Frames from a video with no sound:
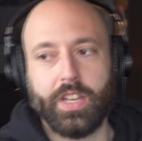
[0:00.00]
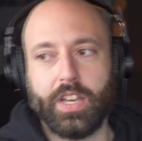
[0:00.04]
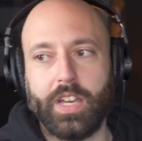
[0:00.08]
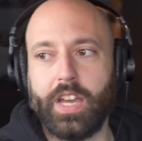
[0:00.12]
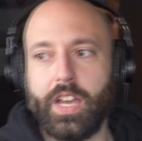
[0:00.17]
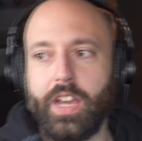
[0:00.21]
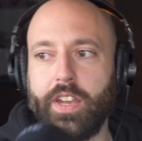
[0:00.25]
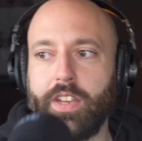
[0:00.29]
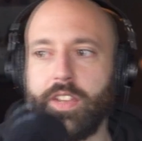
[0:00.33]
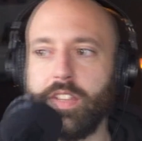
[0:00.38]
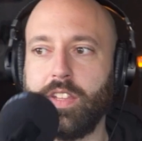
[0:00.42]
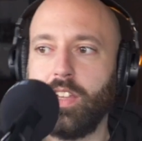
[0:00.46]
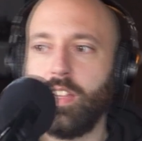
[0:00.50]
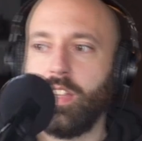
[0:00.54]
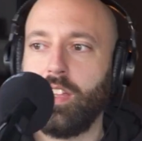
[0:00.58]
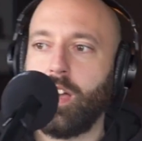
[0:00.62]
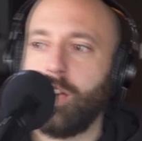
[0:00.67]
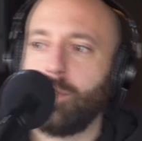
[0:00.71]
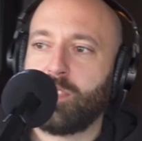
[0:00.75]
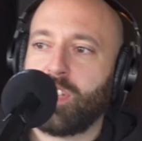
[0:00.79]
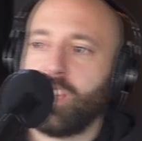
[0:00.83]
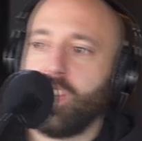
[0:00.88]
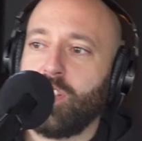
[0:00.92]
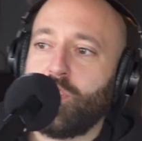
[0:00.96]
And
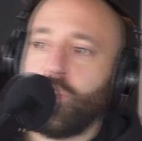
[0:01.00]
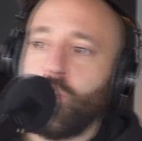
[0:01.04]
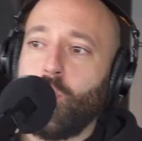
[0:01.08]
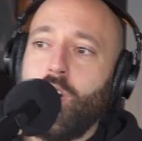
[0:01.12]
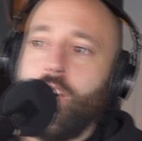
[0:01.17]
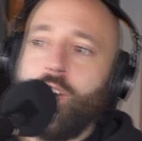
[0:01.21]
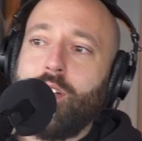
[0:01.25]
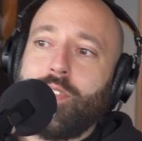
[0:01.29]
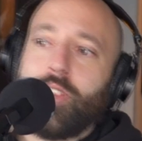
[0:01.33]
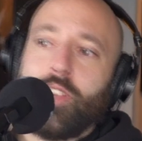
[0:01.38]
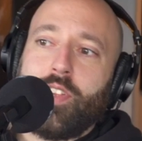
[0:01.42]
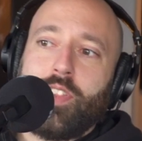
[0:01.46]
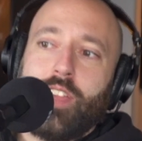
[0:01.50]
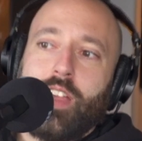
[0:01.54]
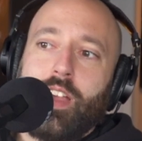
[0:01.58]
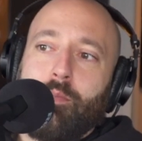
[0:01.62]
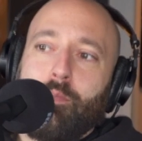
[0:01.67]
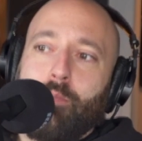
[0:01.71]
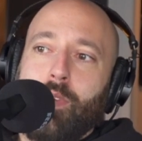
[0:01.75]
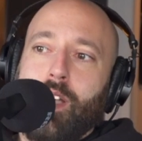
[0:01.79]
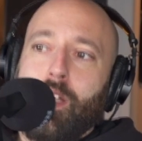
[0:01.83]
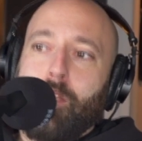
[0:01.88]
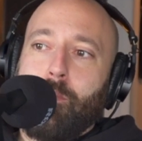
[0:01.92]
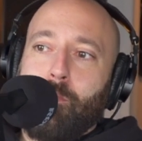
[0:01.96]
I'm just going to show off here that
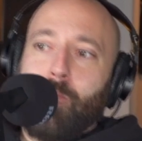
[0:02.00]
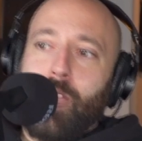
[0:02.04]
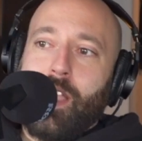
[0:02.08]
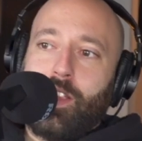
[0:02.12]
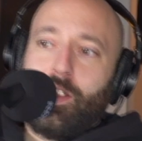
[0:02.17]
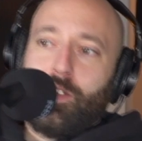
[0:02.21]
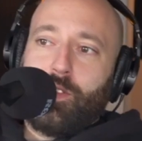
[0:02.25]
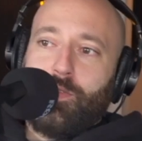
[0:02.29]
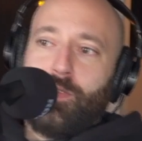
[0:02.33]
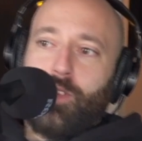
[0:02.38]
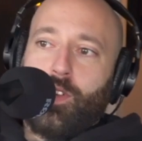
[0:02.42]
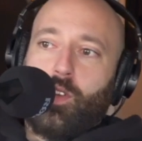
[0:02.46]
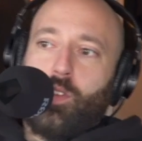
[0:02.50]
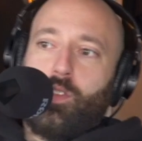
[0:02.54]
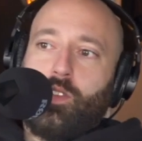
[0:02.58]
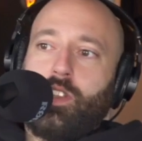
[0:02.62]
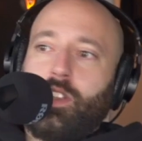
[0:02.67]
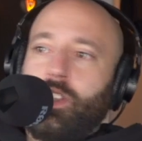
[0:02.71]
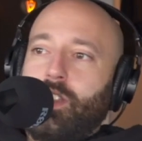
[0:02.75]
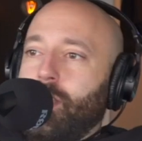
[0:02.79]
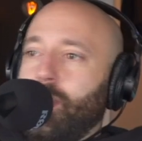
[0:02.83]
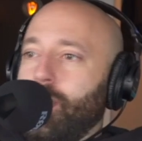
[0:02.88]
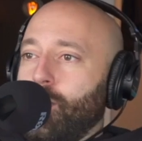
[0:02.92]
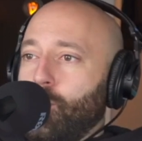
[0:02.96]
my microphone
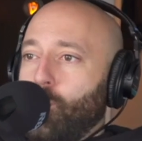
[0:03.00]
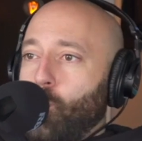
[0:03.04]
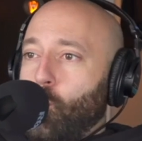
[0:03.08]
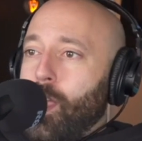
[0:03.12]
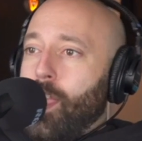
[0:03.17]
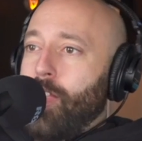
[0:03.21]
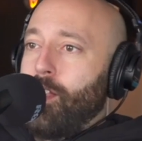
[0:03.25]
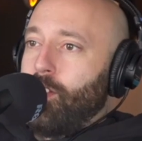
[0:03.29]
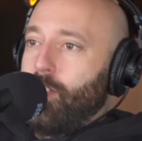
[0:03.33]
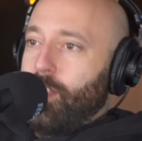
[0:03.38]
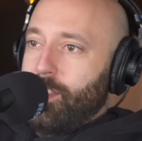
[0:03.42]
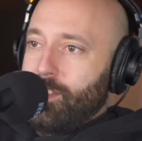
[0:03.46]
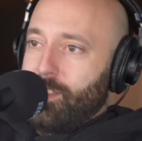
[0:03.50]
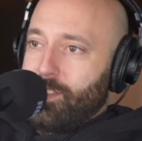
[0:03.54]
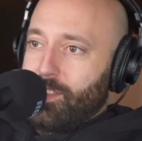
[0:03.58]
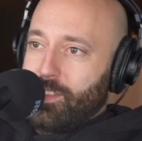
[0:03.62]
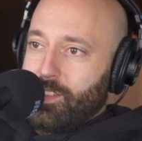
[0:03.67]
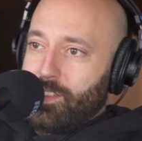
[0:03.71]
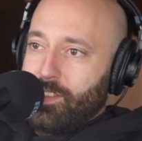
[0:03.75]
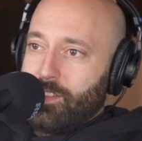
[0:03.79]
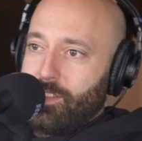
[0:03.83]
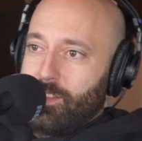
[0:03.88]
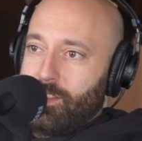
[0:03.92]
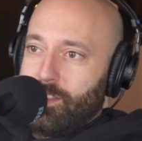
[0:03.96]
is
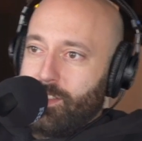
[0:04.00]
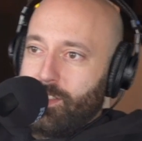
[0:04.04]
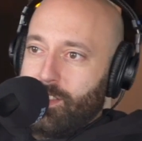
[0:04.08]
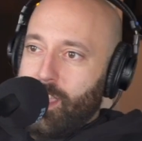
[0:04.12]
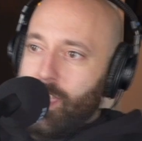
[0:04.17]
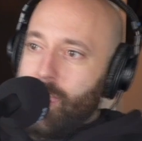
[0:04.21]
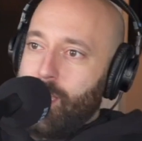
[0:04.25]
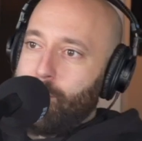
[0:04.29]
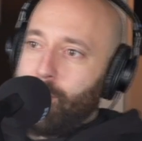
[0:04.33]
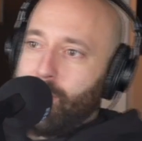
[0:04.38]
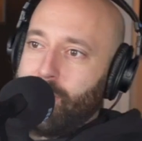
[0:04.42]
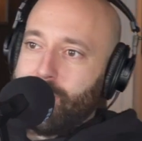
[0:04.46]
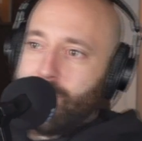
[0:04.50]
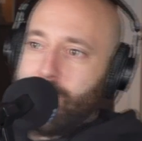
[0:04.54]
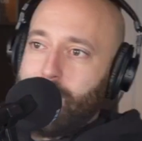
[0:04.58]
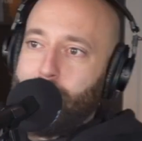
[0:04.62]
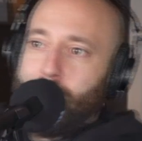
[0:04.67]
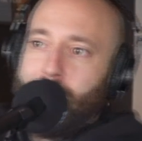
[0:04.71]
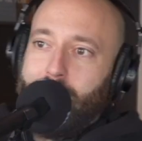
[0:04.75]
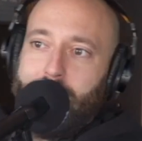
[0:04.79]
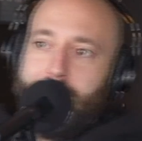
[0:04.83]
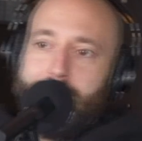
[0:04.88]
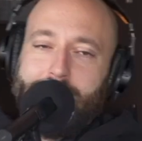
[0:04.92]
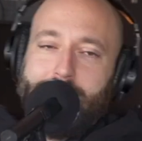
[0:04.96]
wireless. Yeah, because I'm
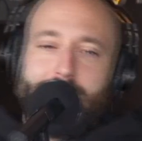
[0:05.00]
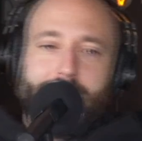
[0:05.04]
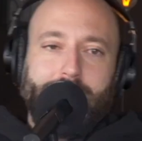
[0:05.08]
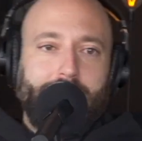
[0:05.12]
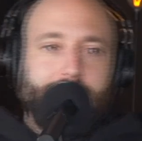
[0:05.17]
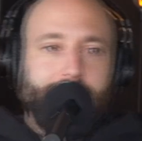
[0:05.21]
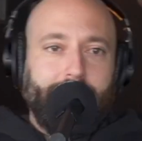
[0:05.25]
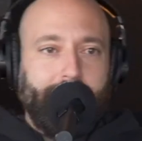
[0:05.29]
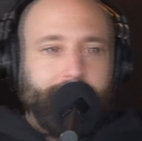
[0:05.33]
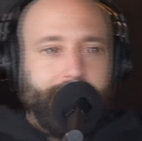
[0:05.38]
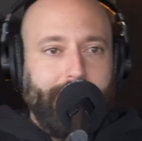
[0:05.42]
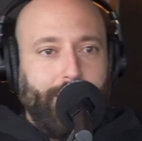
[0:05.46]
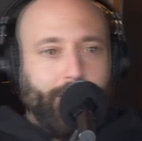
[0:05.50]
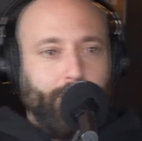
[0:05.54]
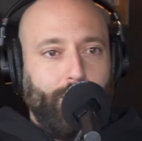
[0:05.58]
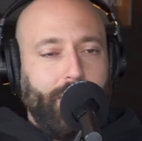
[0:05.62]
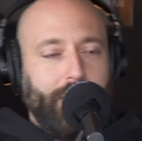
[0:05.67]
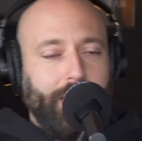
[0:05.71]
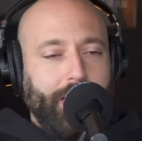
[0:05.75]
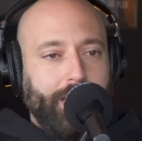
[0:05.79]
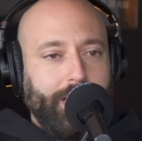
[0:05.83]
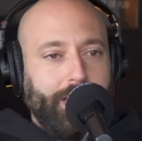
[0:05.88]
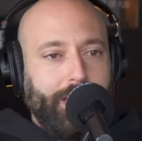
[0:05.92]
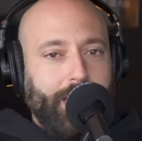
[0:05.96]
lazy and I don't
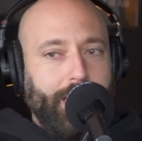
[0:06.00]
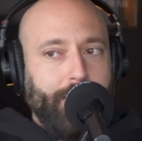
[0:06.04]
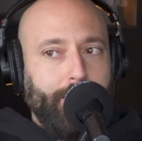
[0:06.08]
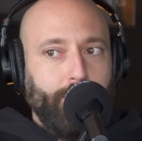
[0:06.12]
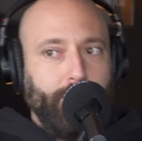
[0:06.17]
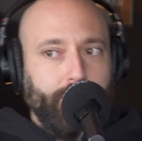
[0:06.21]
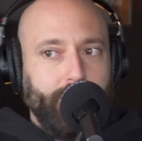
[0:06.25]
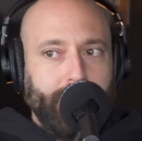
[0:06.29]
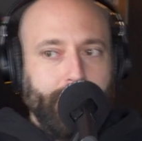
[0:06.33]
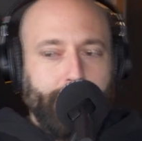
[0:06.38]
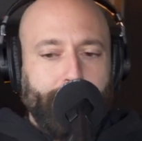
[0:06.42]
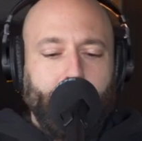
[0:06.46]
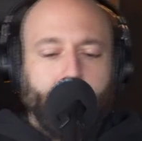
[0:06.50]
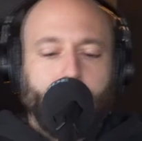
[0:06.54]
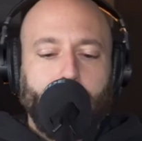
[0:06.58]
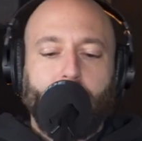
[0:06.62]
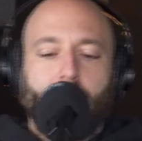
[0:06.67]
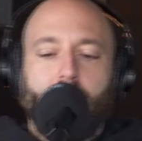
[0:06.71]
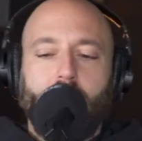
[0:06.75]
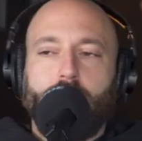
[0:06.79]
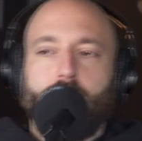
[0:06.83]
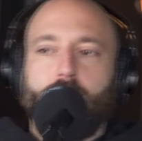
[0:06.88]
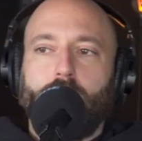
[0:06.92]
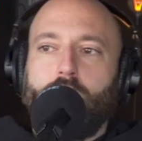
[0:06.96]
like cables. I probably
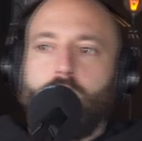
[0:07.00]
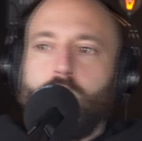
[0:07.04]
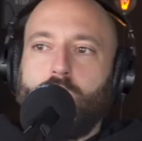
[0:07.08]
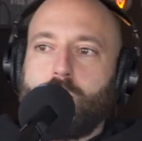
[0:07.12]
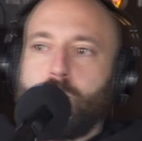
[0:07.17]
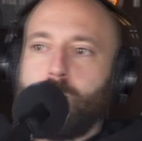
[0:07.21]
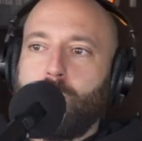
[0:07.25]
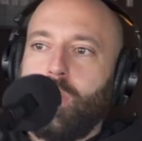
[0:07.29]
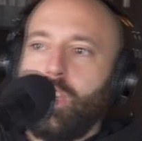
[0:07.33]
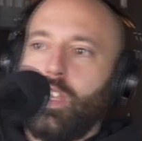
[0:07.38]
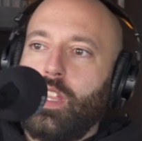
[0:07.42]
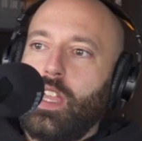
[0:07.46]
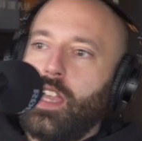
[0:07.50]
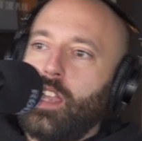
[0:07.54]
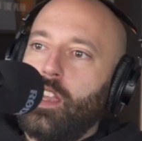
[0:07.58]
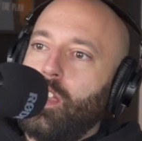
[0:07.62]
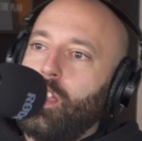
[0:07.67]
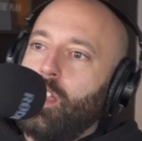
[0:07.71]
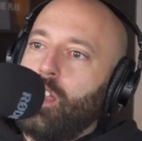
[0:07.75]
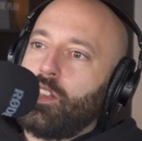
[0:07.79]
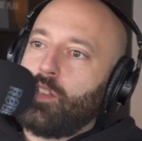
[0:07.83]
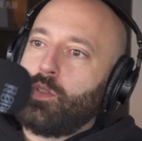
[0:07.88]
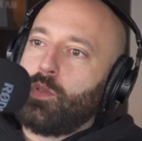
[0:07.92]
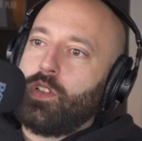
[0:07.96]
brought it too close. But yeah,
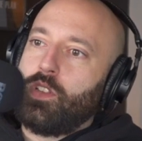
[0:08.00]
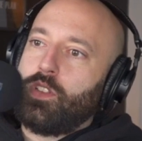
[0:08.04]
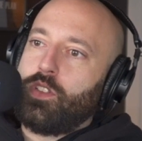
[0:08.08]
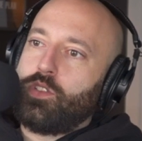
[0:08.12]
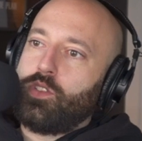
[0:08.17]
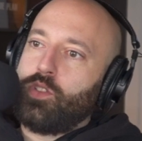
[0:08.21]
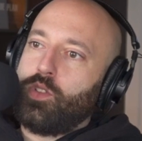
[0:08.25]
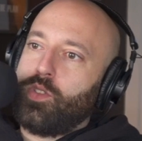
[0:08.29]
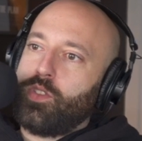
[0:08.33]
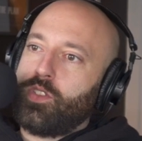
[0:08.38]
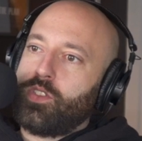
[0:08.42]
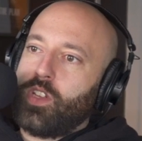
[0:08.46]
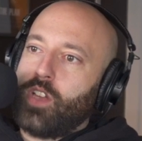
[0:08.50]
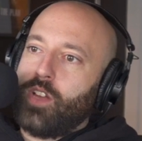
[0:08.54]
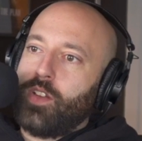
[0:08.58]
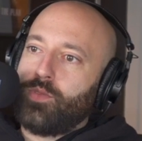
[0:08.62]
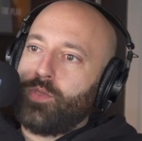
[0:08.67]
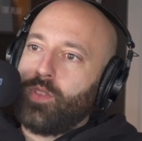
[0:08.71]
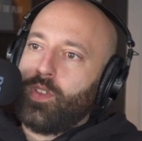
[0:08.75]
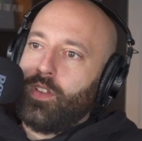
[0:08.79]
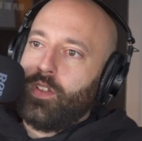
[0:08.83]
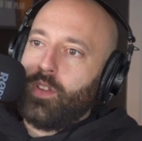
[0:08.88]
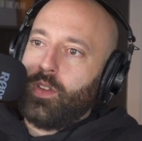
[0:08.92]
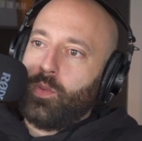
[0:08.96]
just wanted to show this off
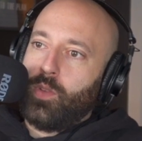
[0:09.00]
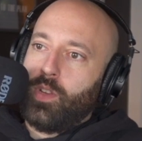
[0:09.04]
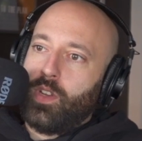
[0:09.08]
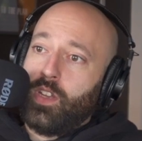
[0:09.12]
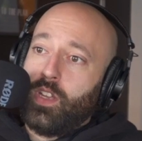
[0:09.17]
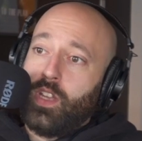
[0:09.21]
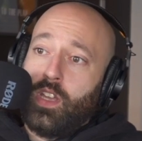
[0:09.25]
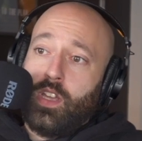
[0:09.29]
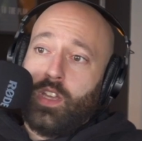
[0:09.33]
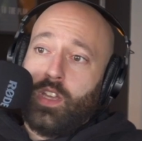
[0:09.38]
to everyone